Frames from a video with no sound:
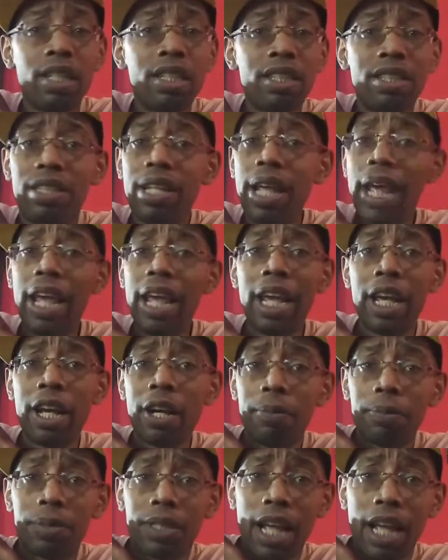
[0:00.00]

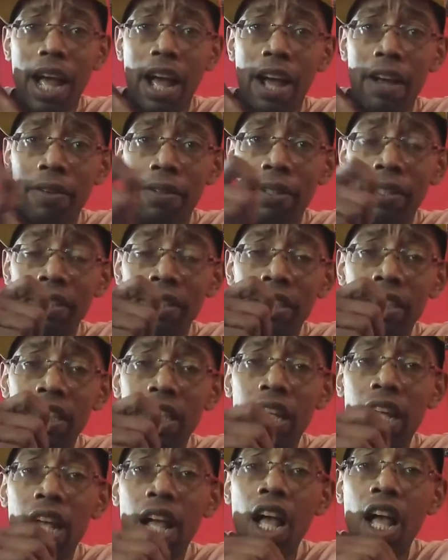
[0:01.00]
Damn, Tyra.
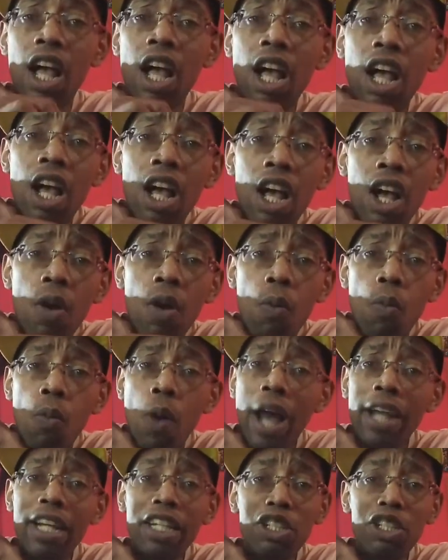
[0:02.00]

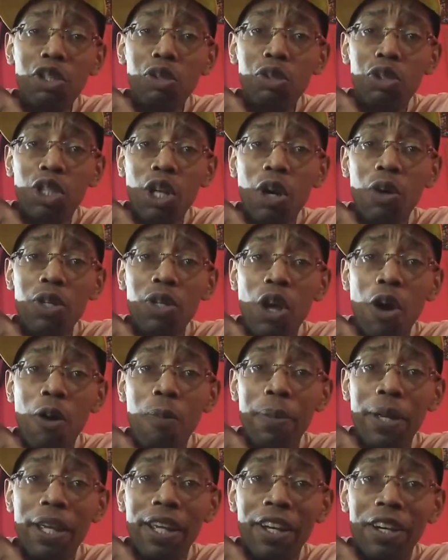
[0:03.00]
Why didn't you show your
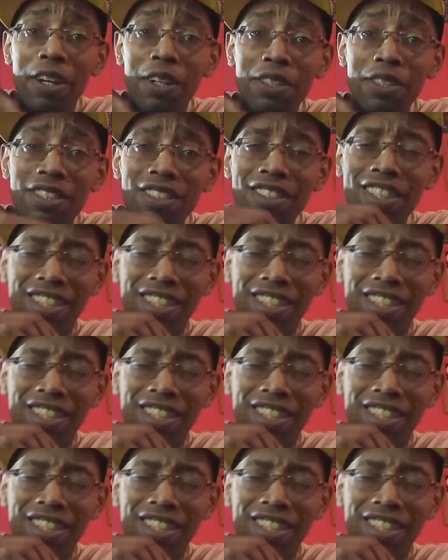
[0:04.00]
bills?